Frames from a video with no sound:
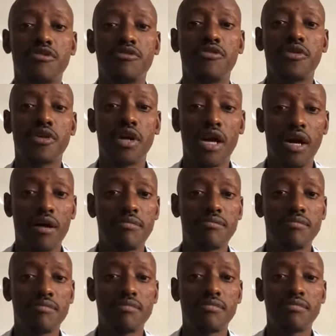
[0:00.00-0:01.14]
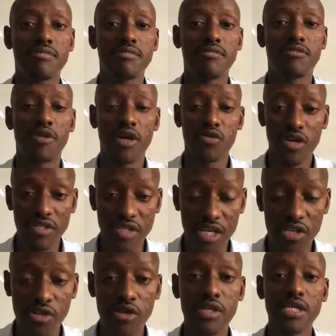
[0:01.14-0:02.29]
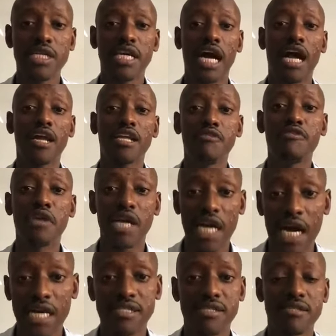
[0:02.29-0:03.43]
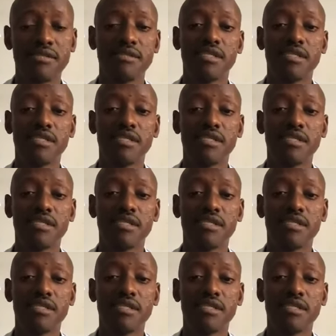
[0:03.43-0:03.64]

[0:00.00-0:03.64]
for a transaction, I'll give you a cut.